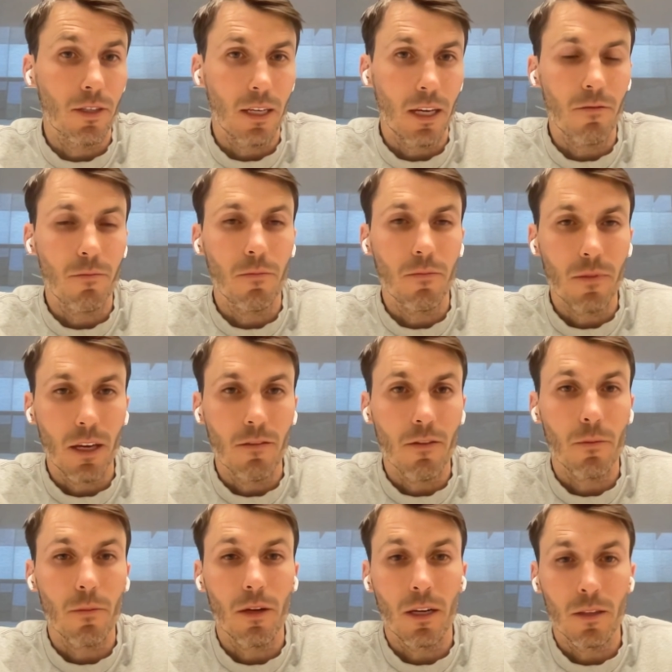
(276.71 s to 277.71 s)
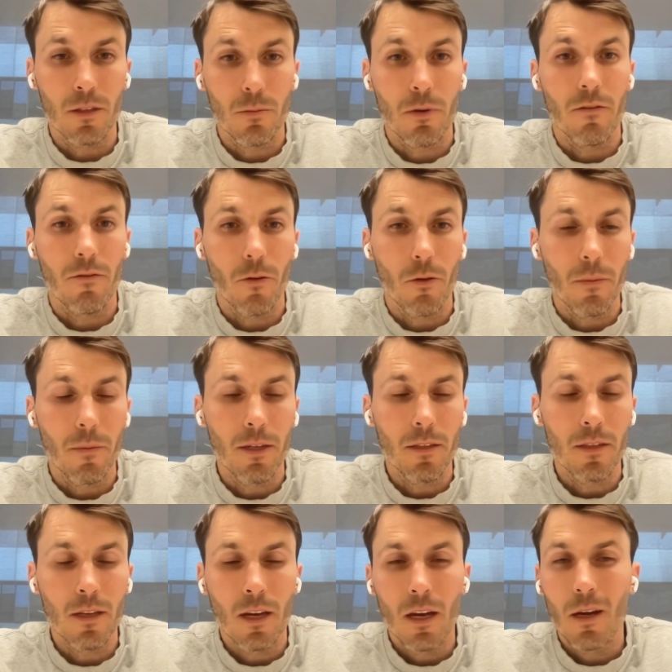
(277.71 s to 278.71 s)
and give give it its
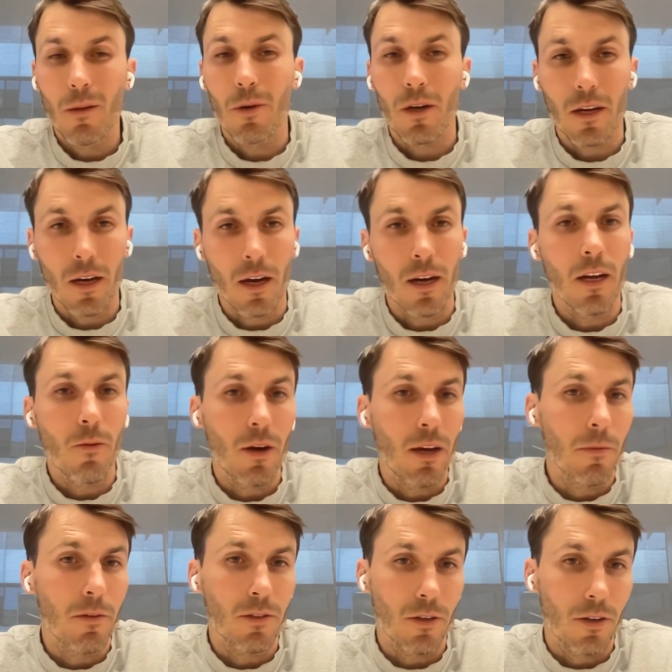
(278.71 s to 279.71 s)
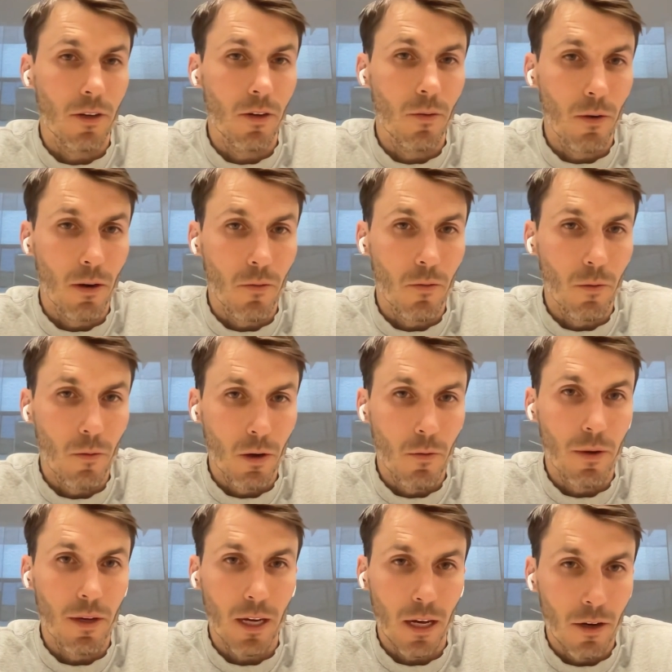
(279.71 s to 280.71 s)
performance, but cutting away material where where
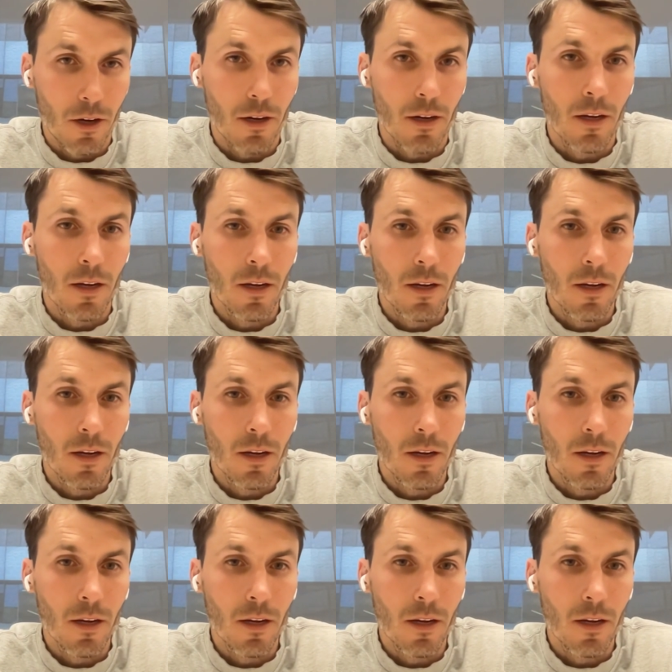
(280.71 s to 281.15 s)
we could.